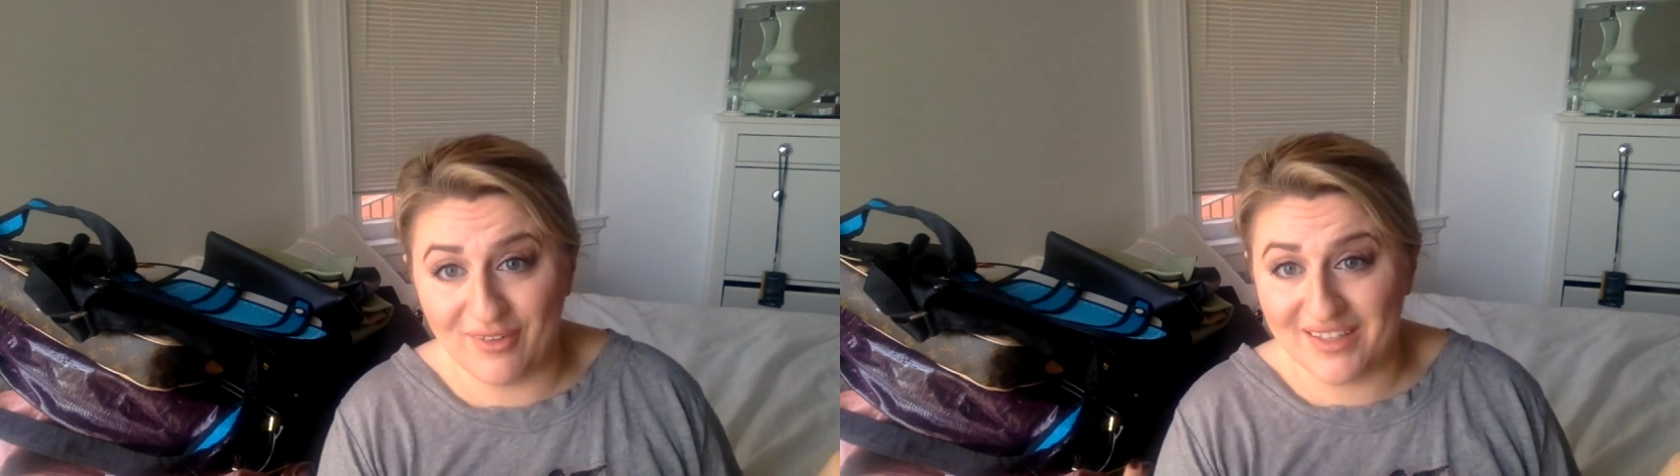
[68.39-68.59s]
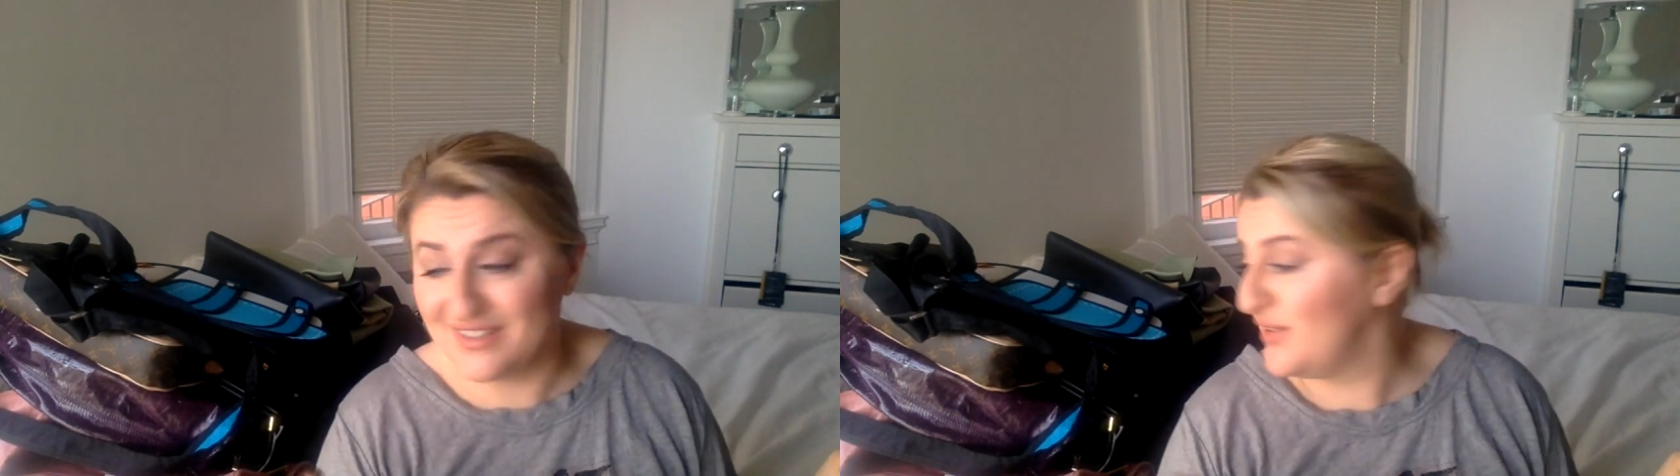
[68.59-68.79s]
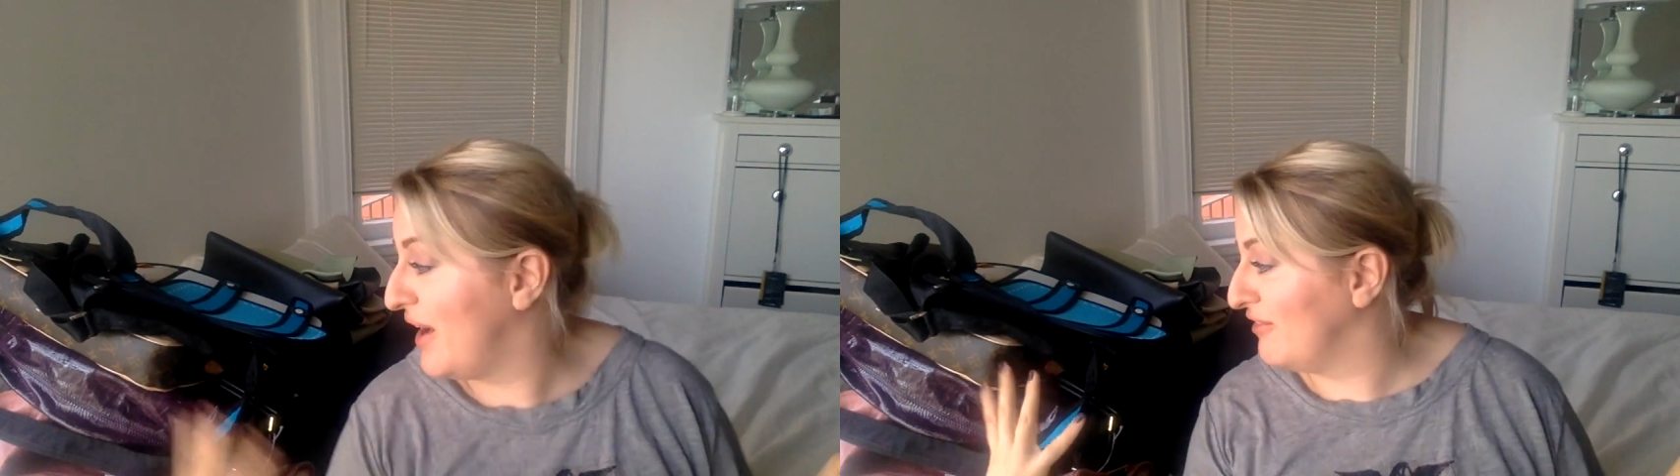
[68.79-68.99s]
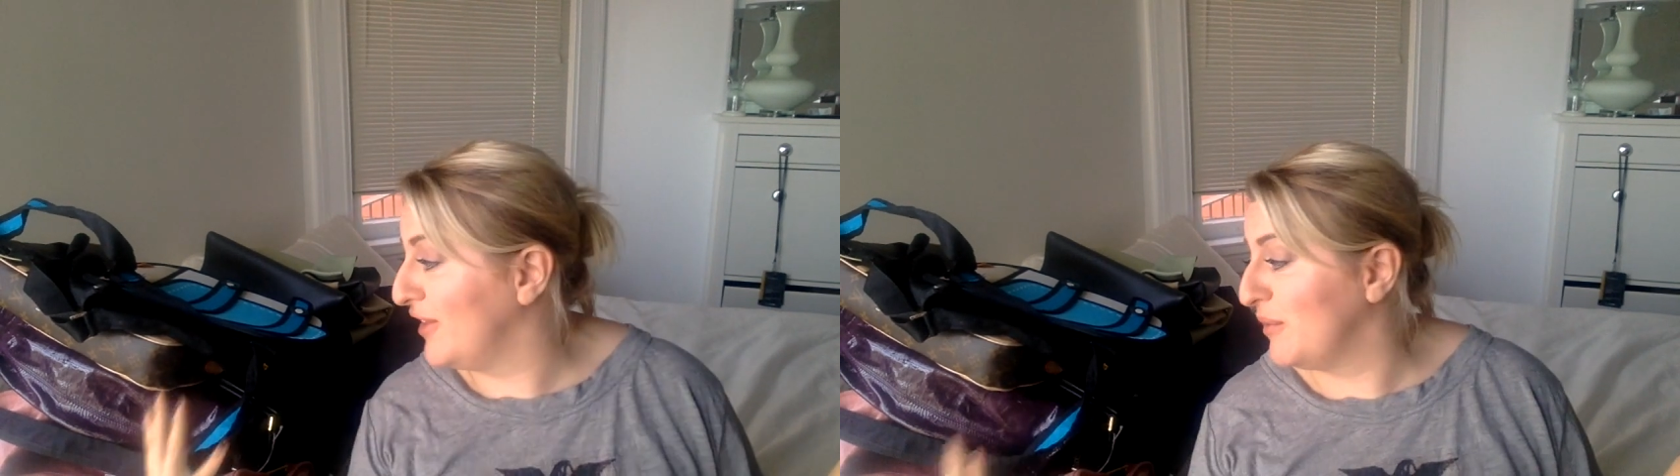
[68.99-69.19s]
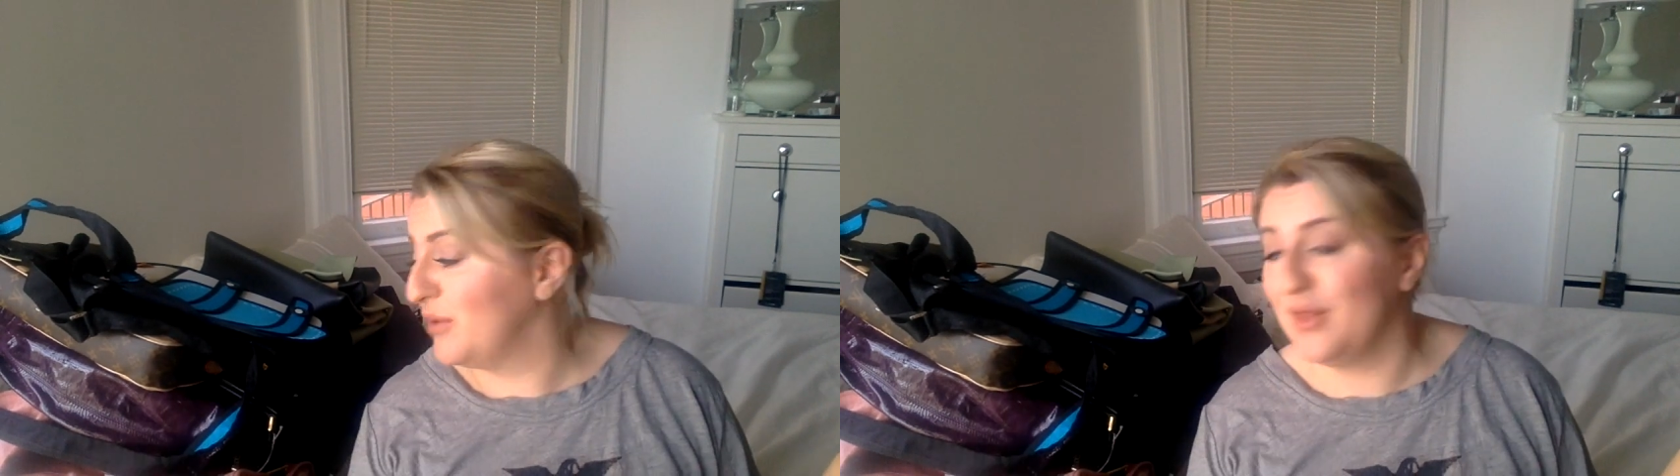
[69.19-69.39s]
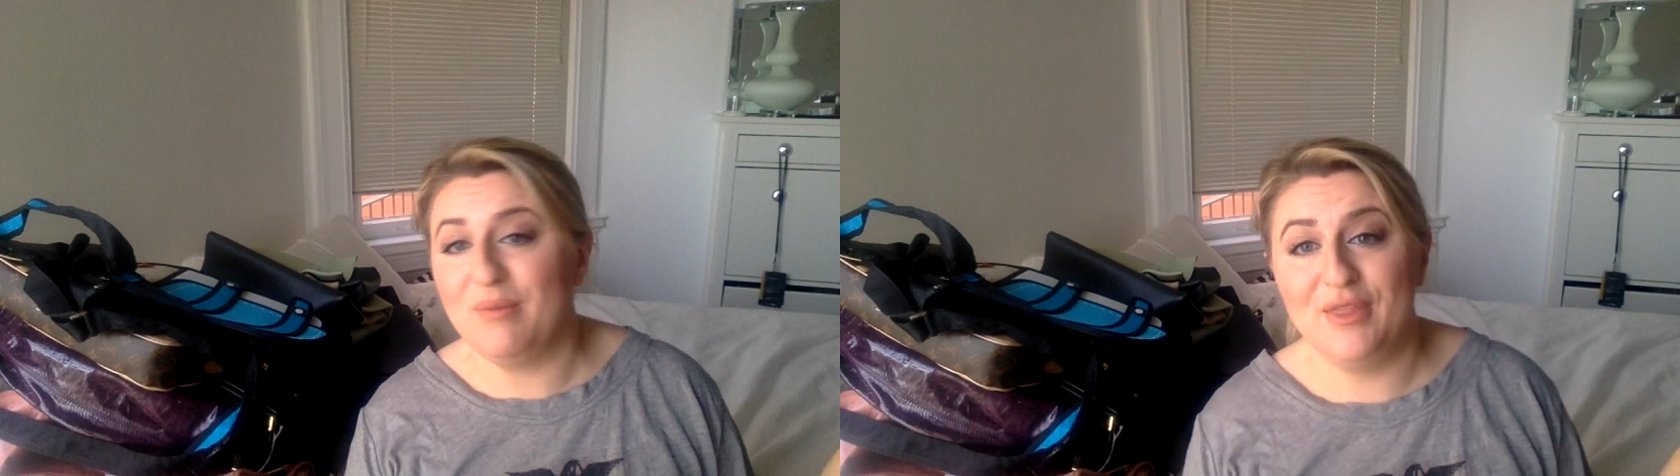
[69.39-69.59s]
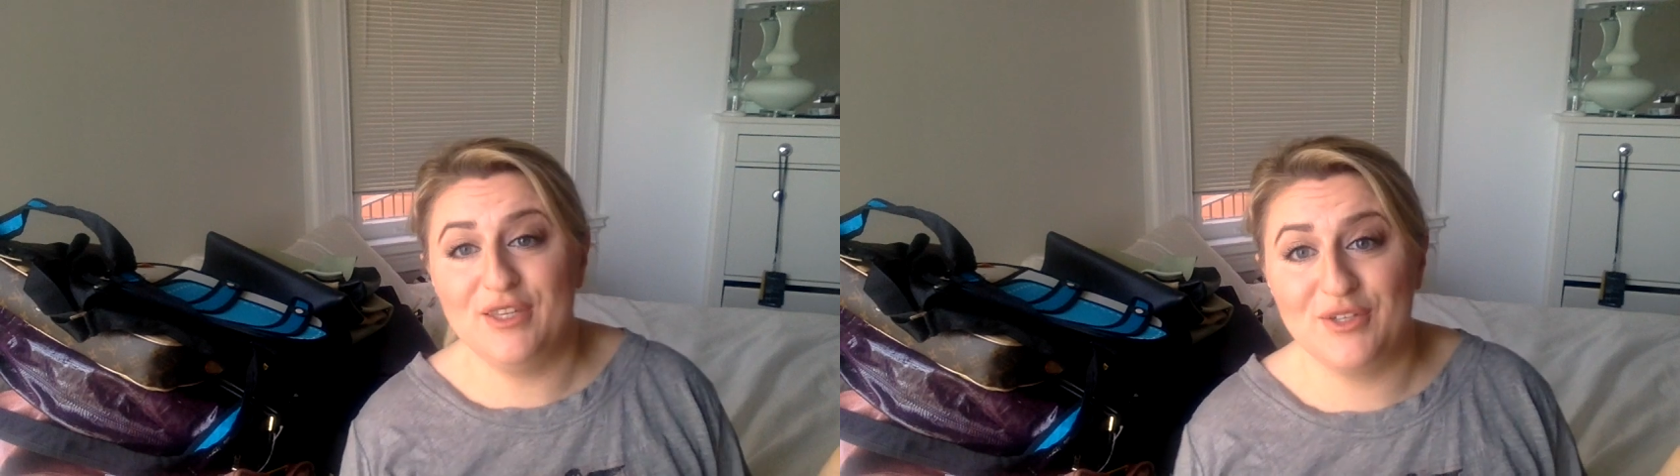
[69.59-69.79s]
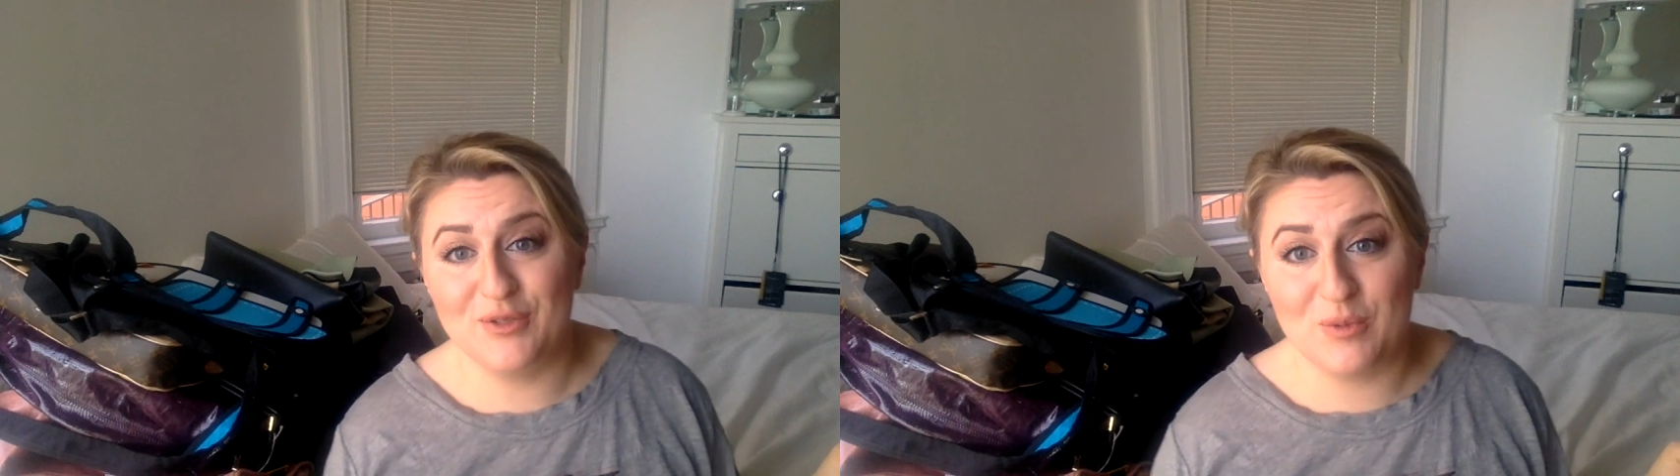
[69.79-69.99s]
and so I have to like put them in
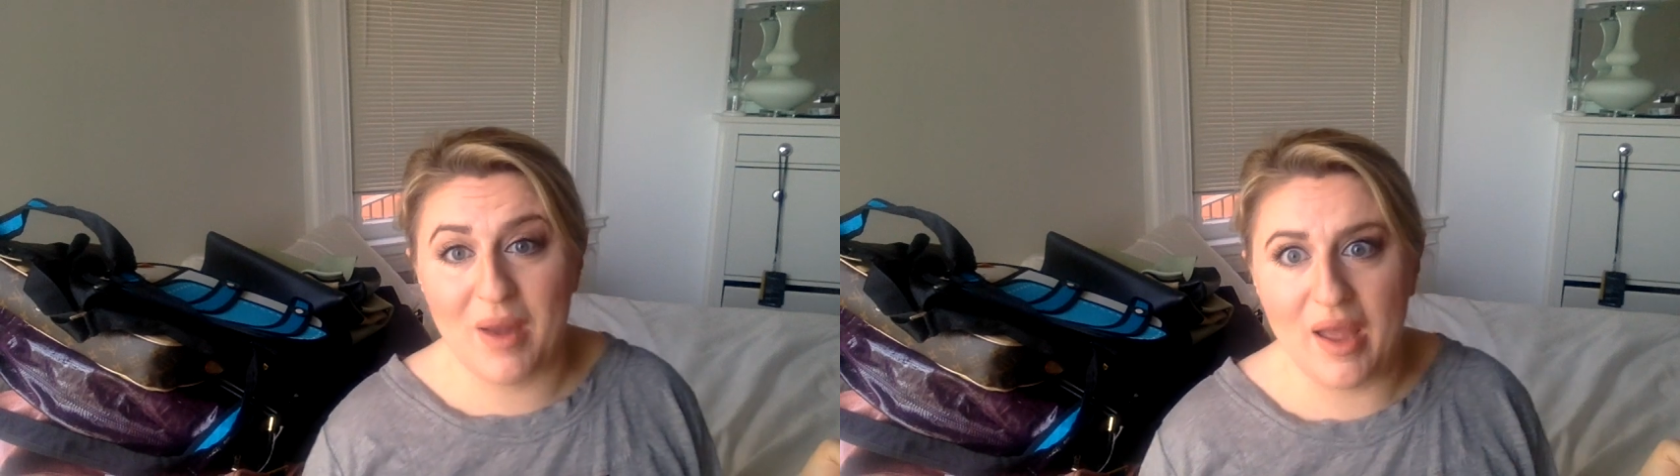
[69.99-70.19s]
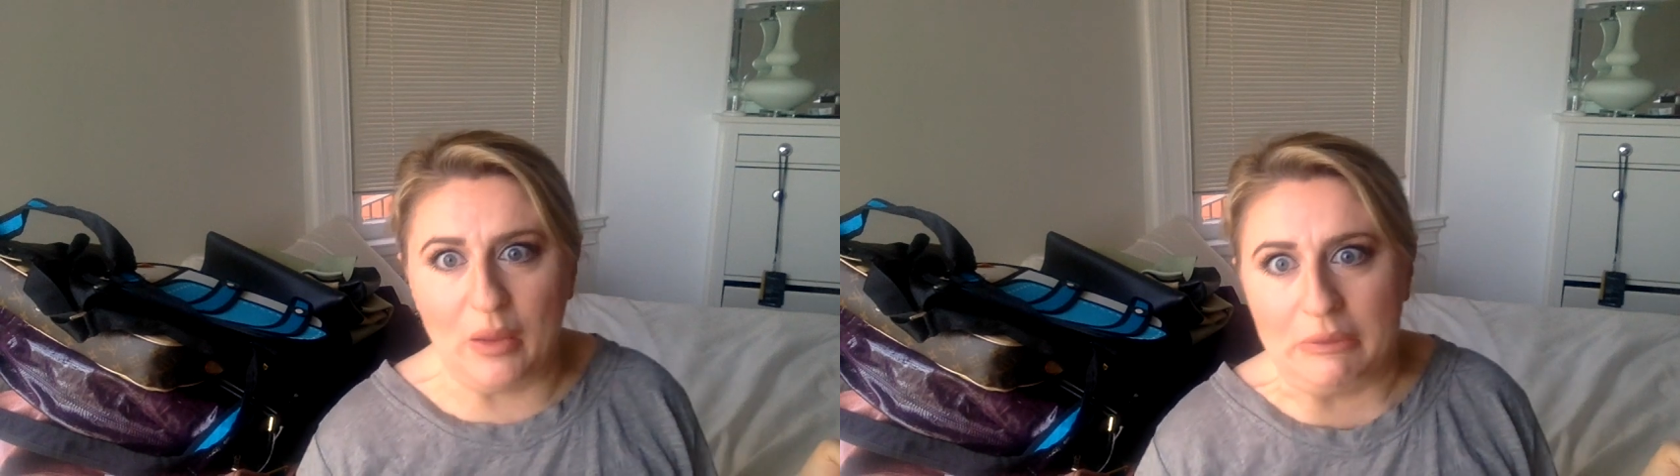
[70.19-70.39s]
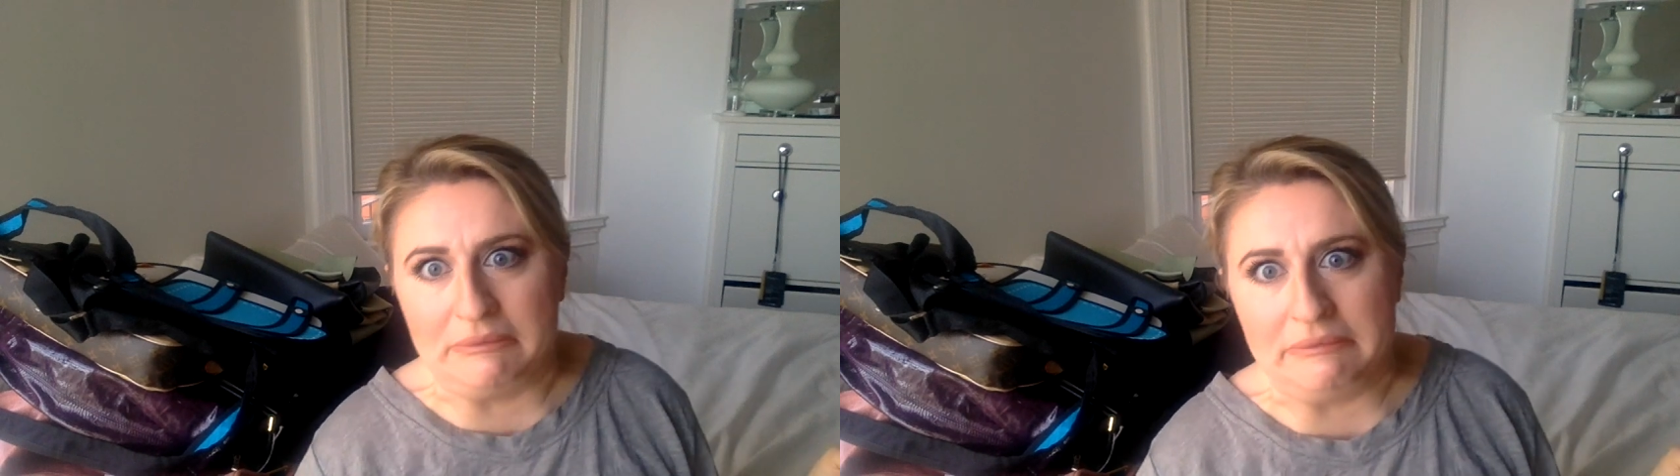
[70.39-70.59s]
this huge pile.